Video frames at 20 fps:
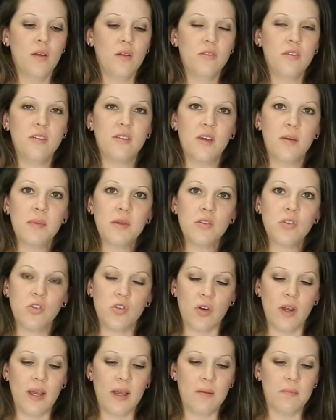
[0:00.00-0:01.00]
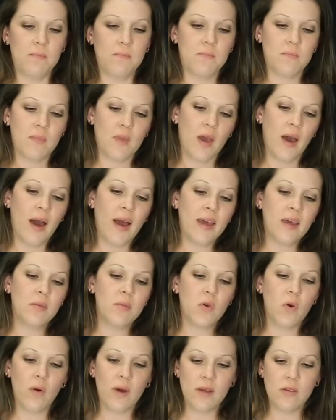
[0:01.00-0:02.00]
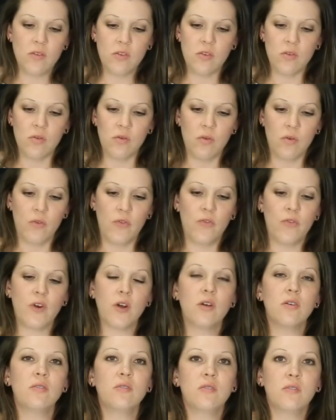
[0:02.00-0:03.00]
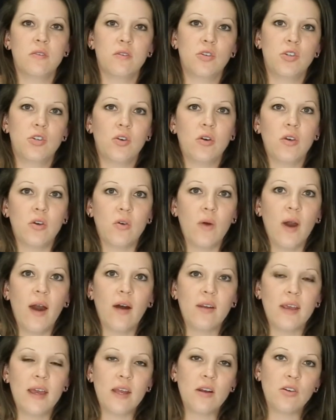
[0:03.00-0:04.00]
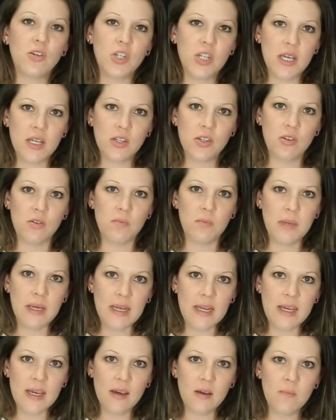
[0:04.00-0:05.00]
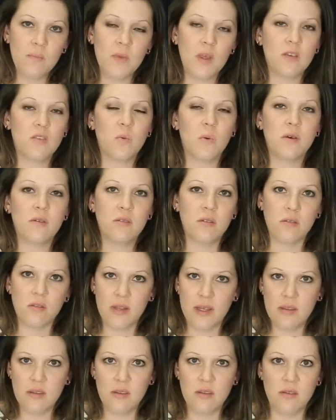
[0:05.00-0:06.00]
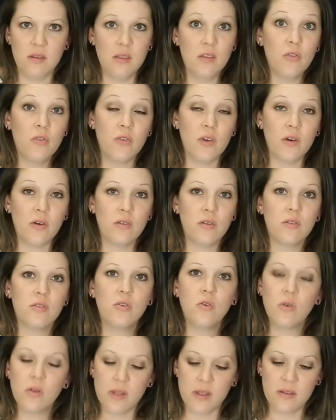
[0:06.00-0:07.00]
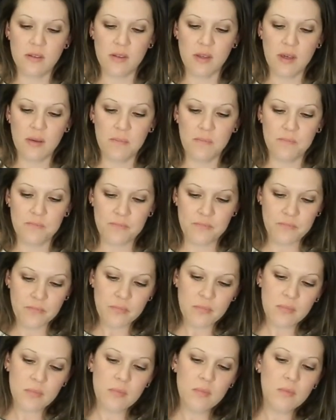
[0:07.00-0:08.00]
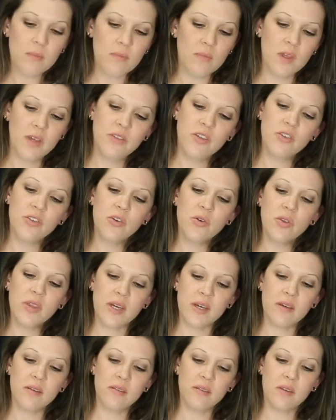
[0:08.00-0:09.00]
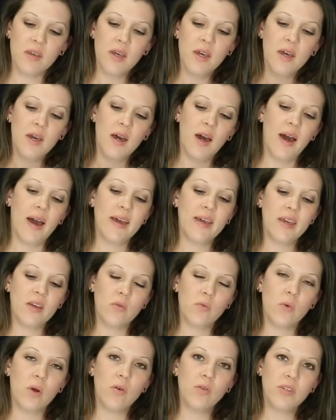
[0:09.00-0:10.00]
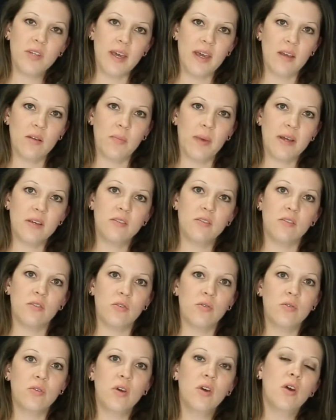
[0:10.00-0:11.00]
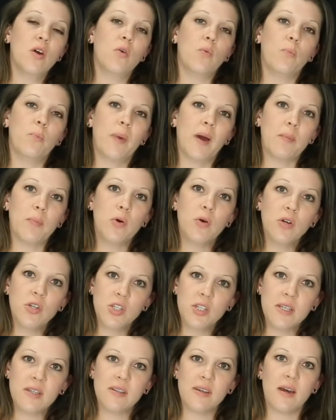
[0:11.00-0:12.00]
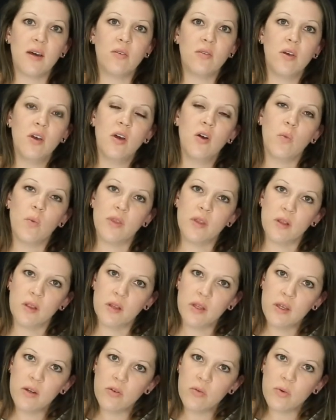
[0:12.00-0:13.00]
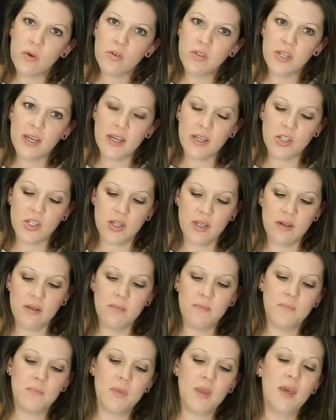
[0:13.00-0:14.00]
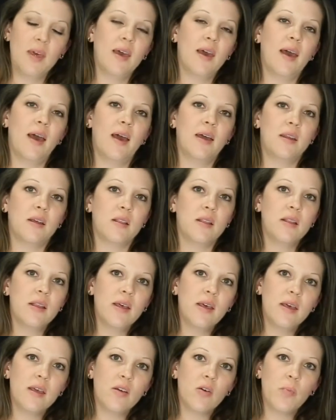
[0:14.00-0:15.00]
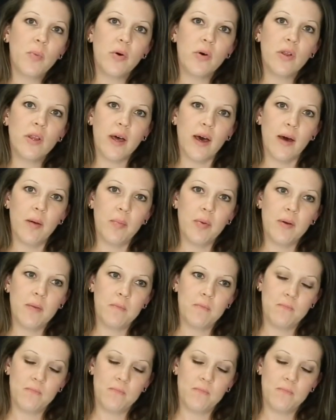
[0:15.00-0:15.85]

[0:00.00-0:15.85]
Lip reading: To demonstrate, I am going to first show you how to interchange your media as well as your lenses in the field toollessly. To do this, I can rotate my snoot by pushing down with a little rotation and a little pull up,